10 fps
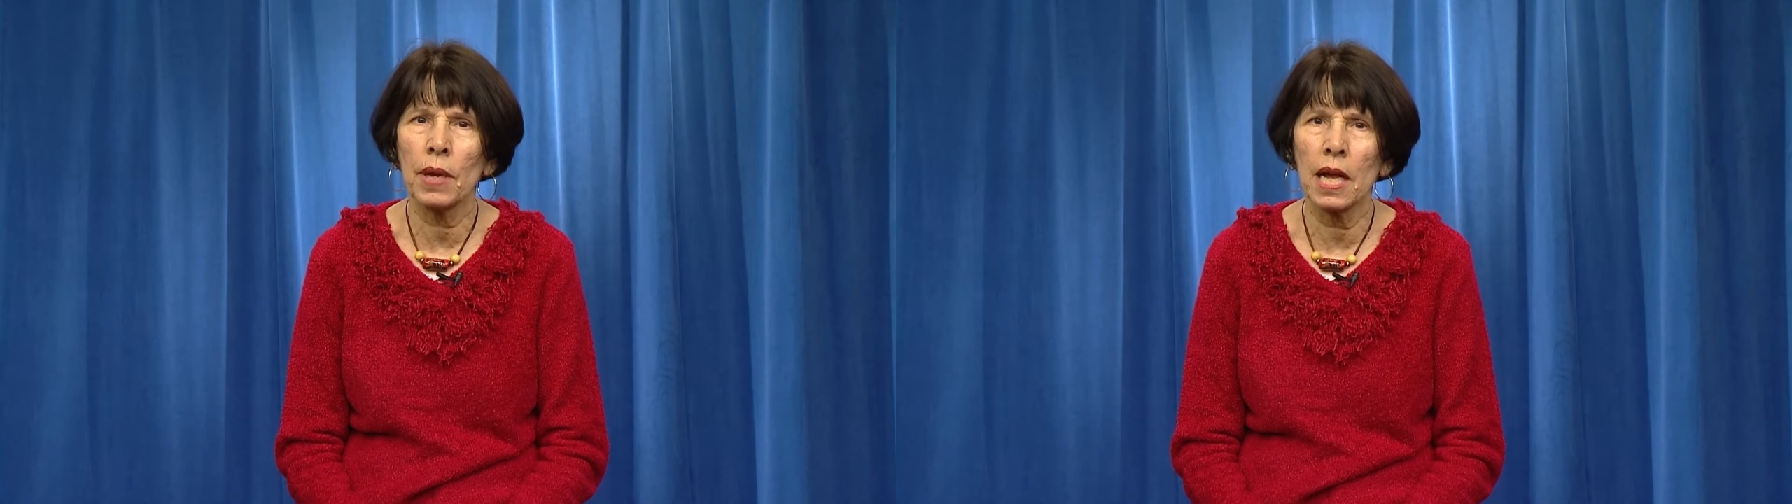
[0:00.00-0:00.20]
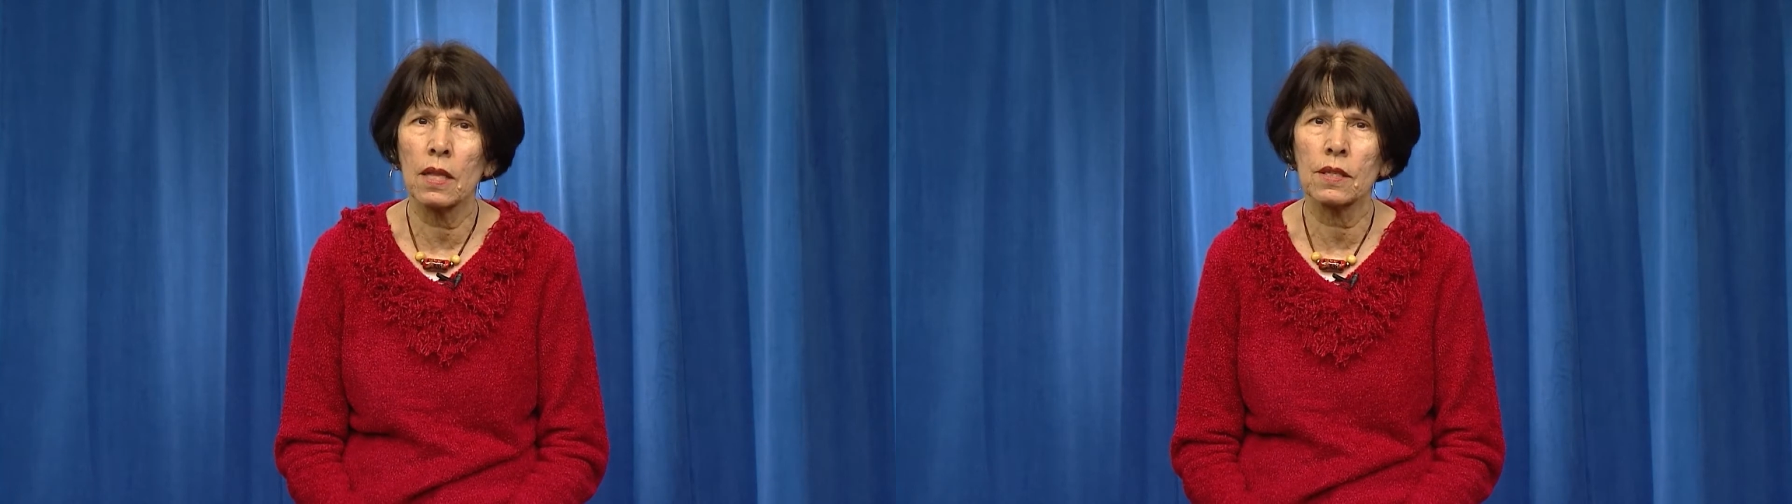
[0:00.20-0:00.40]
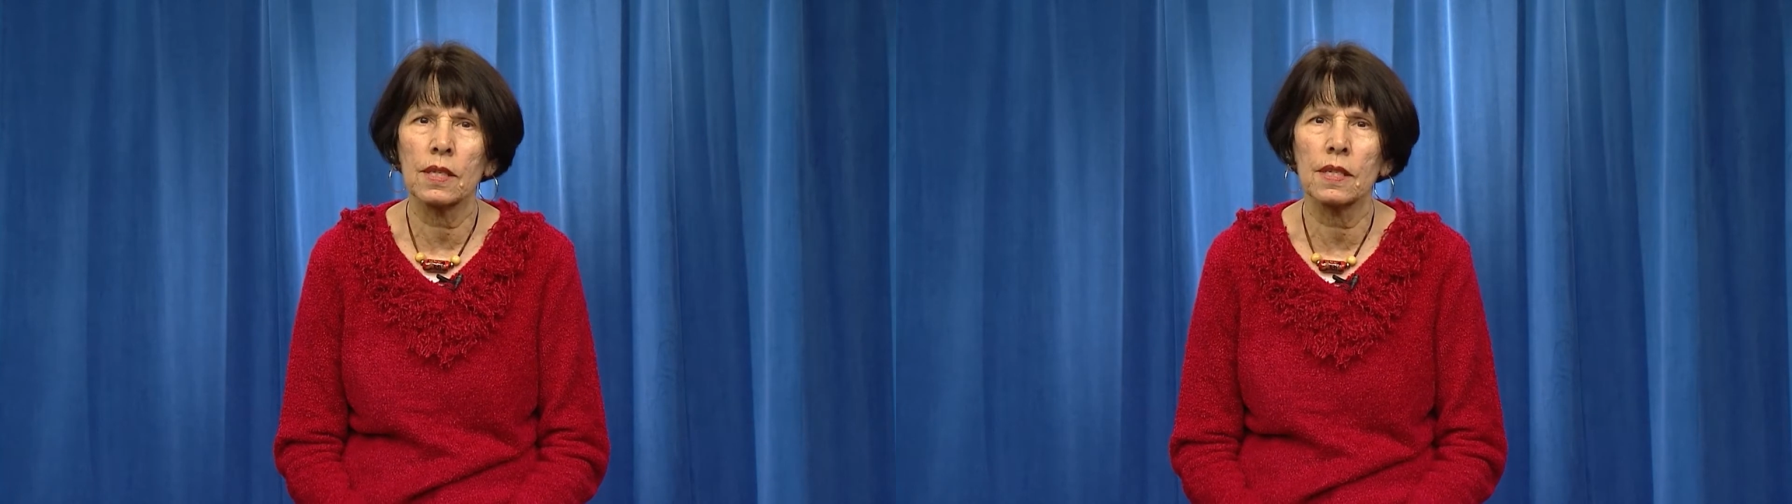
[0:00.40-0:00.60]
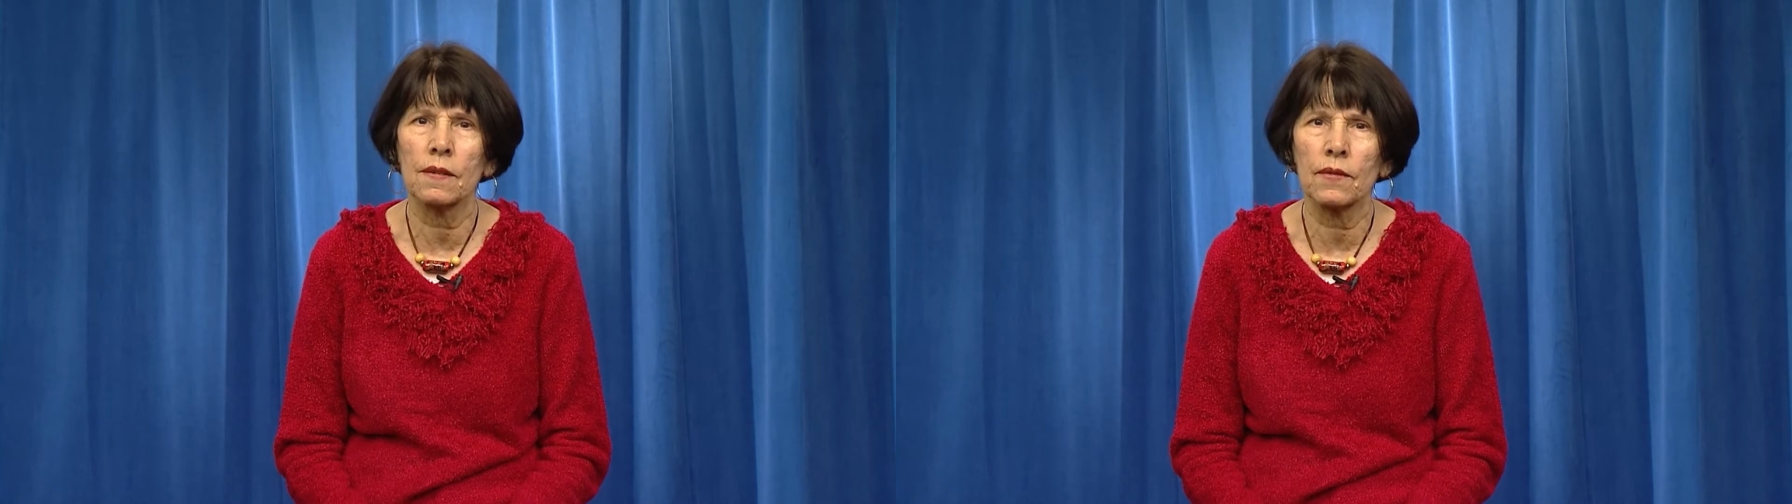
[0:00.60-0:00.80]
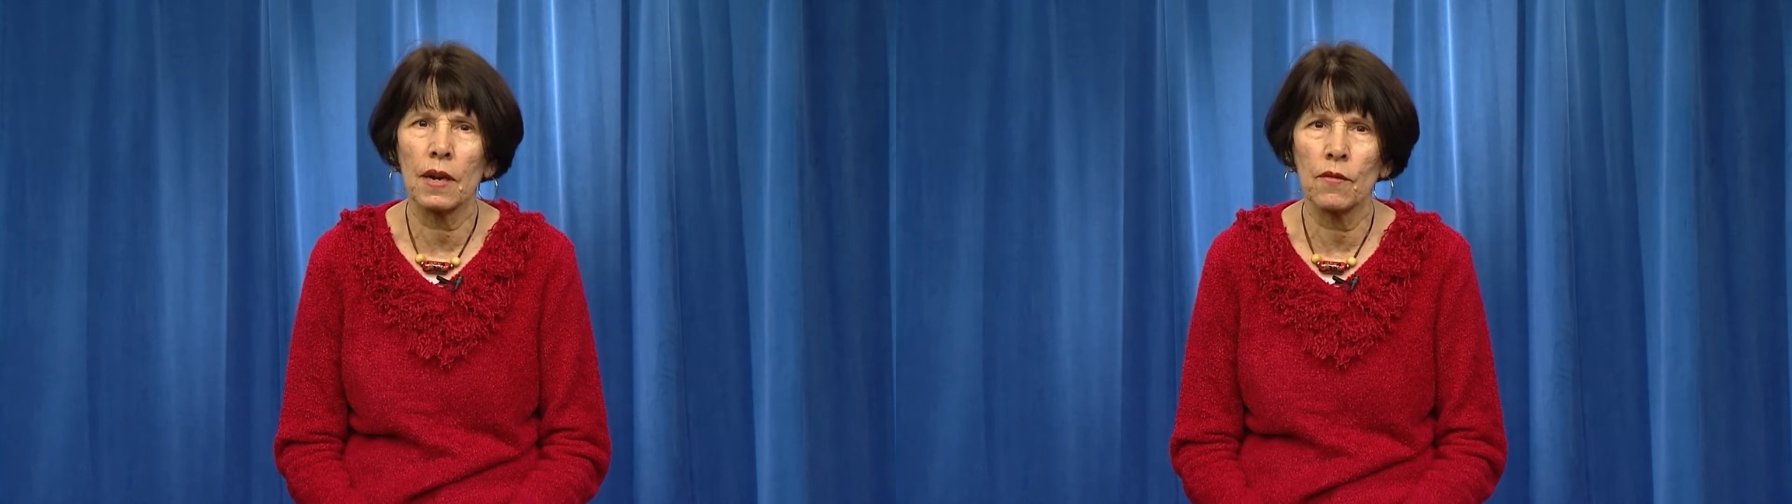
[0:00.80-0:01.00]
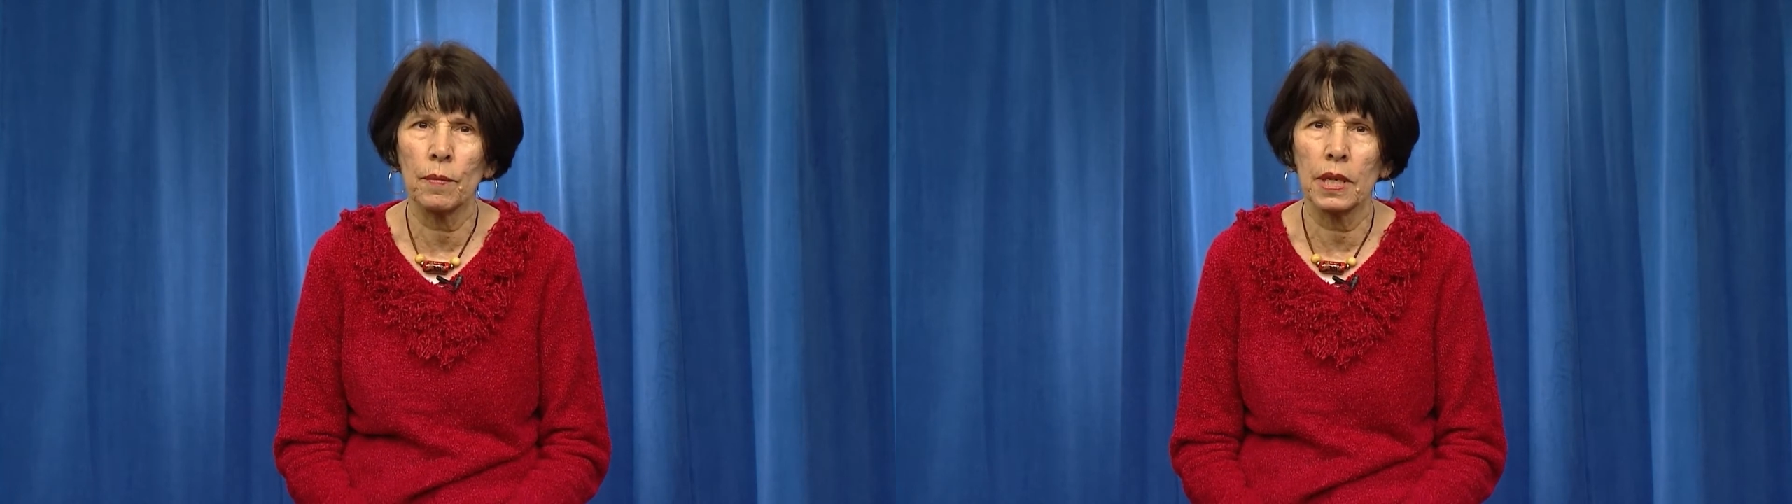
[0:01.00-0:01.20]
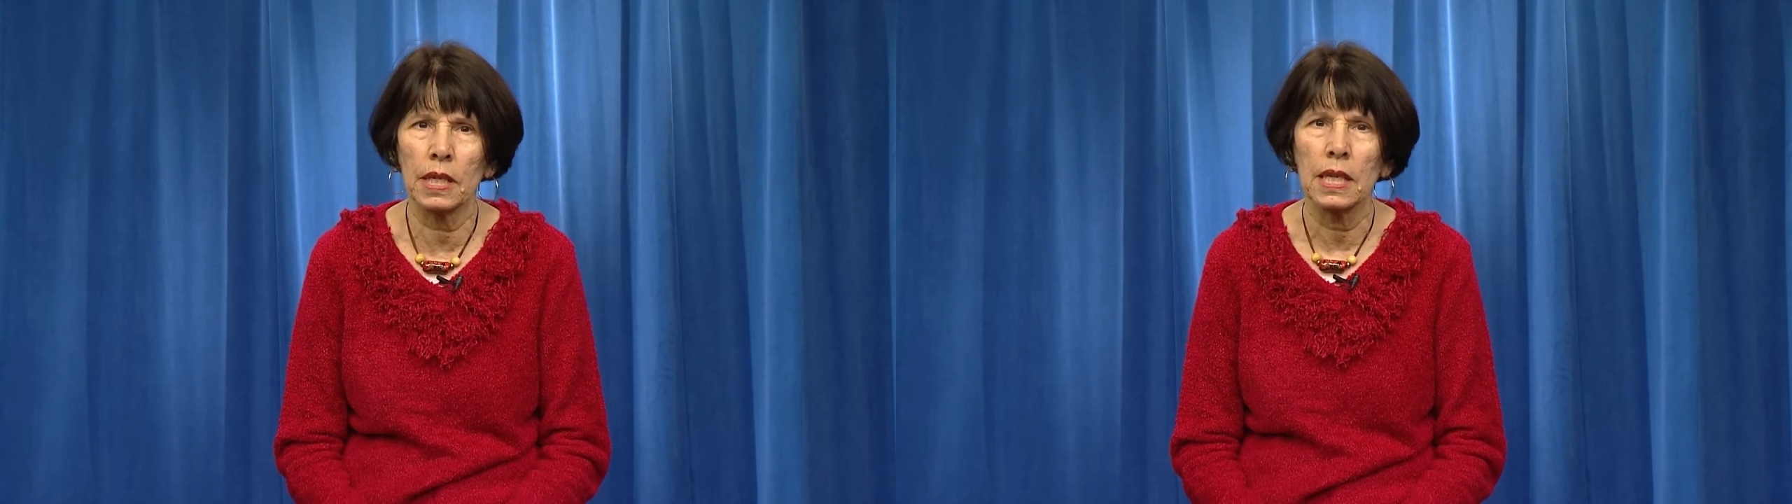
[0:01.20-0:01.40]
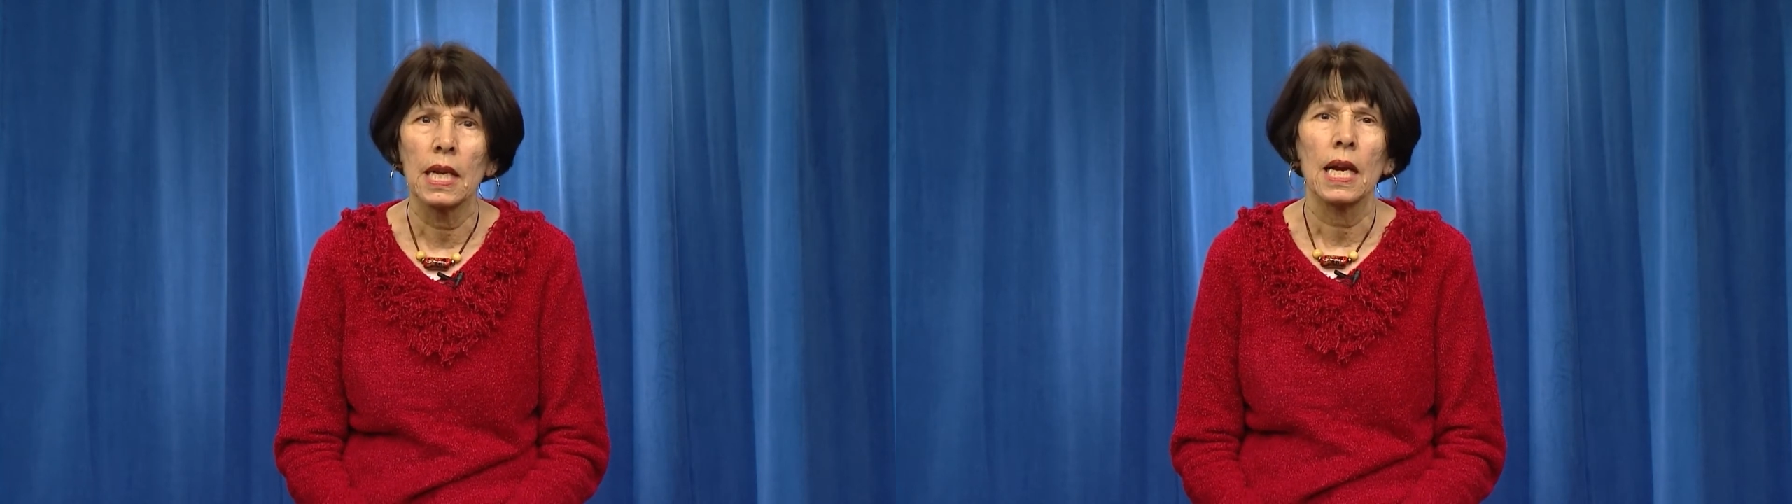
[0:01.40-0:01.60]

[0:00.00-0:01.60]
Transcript: balances of government.